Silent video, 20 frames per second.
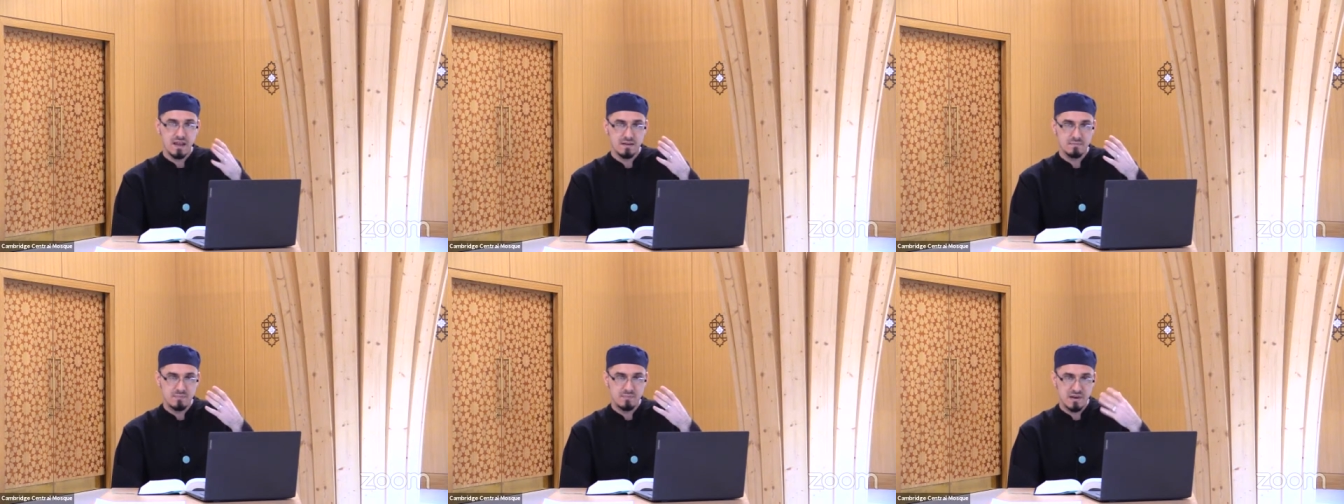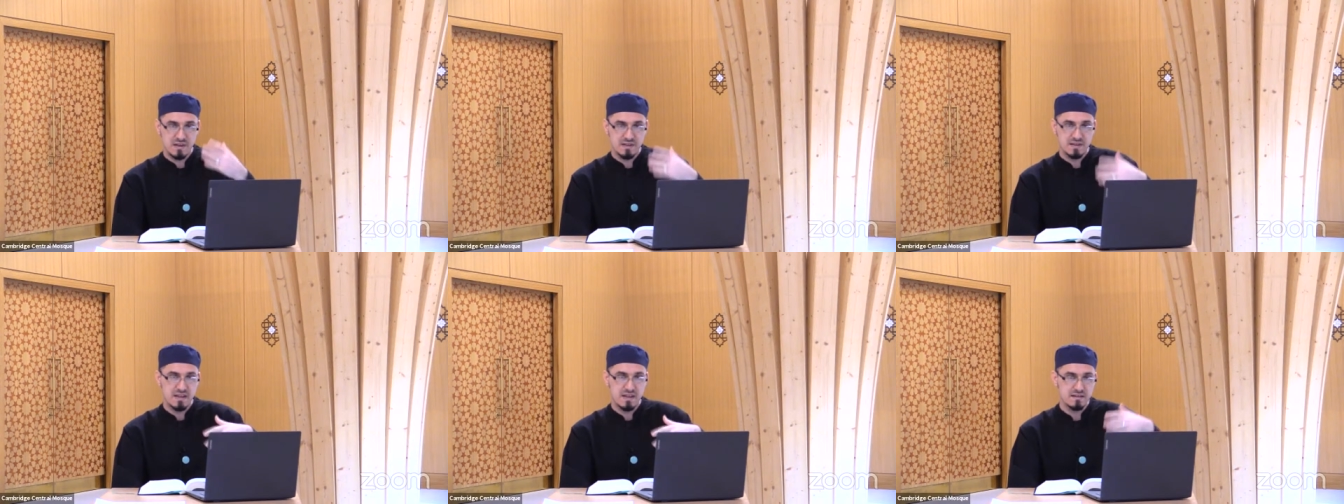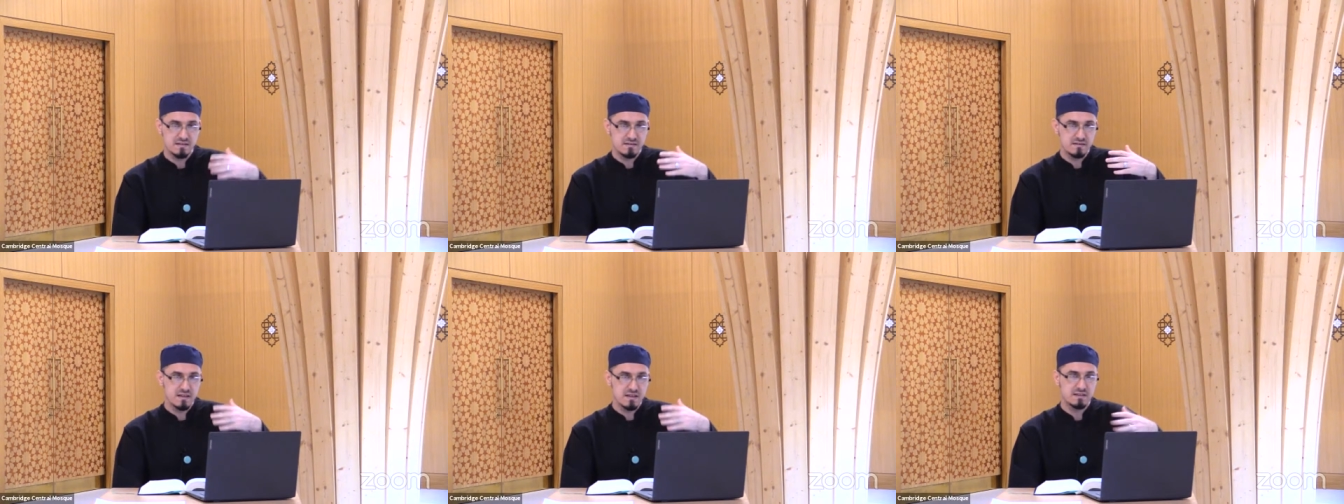and
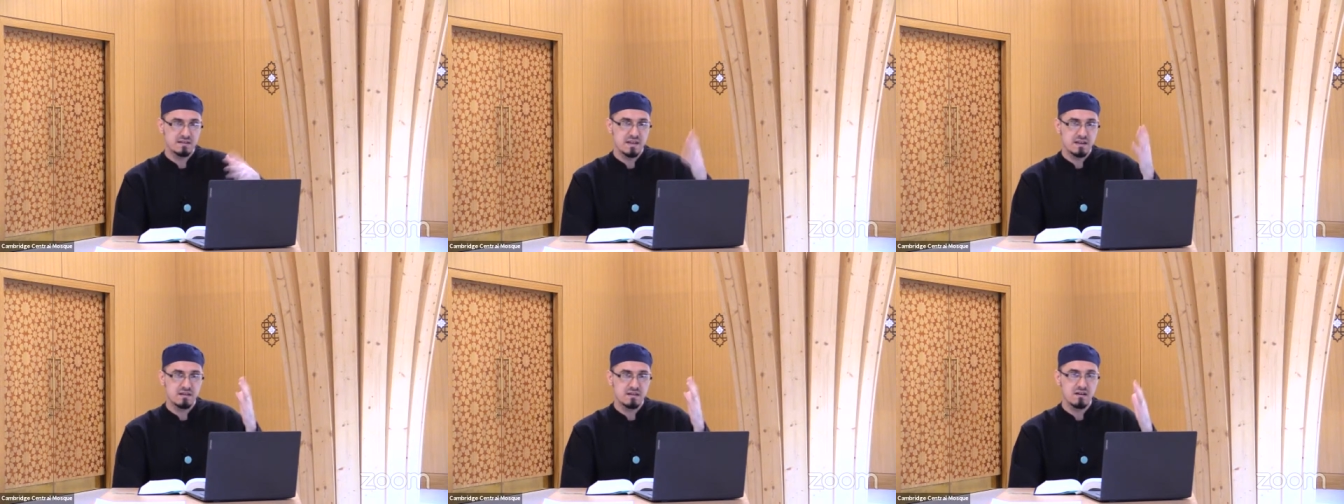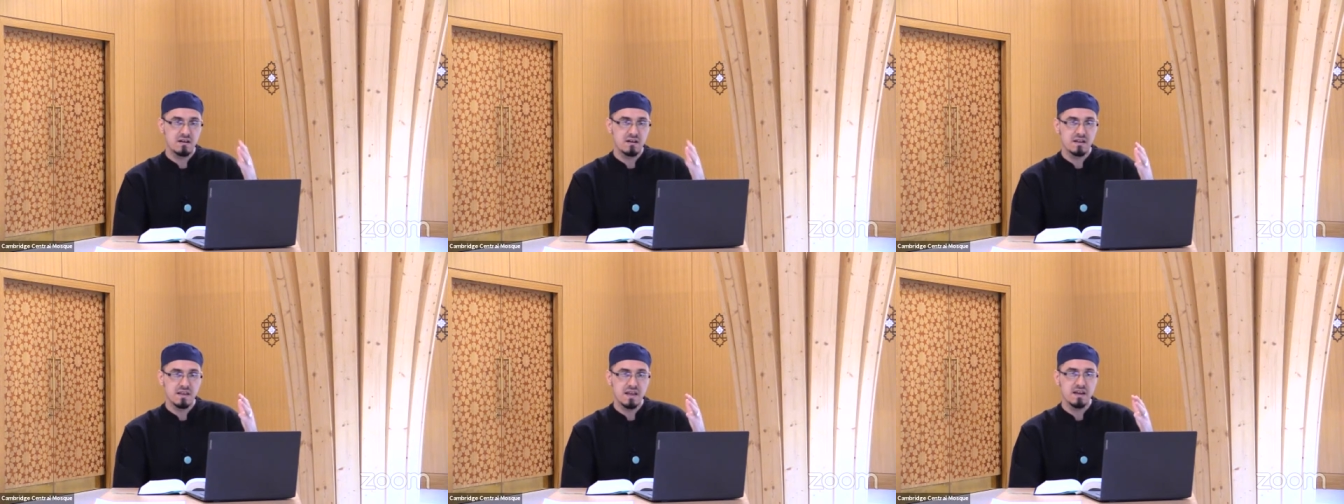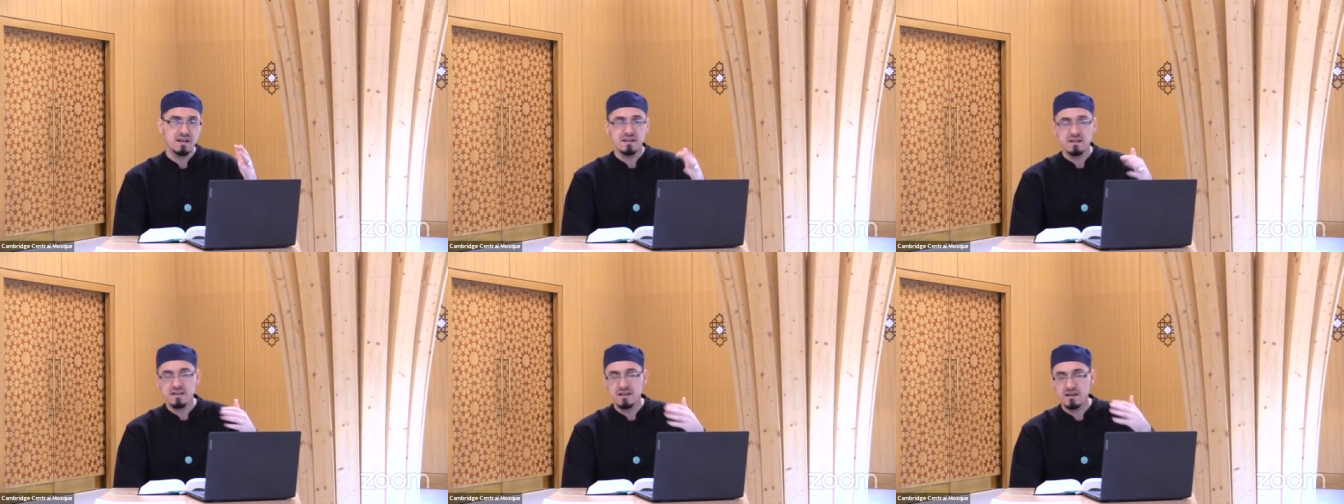pretends that they can't get it.